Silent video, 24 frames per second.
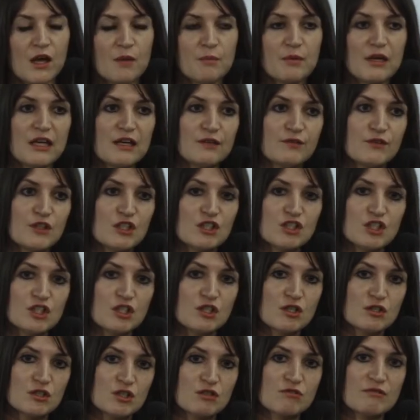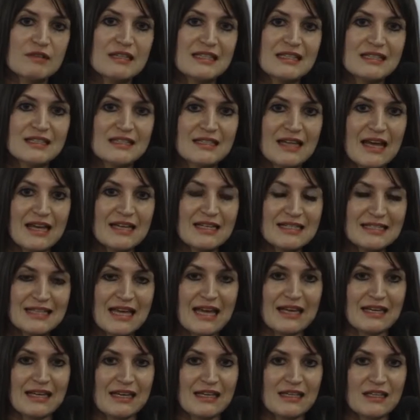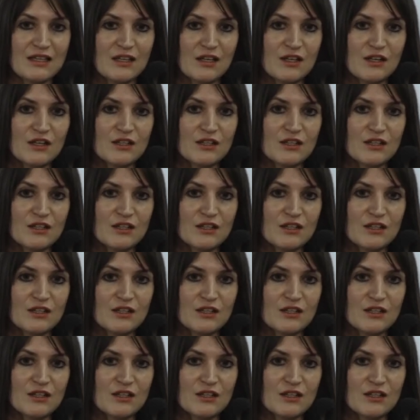But if you choose to restate any,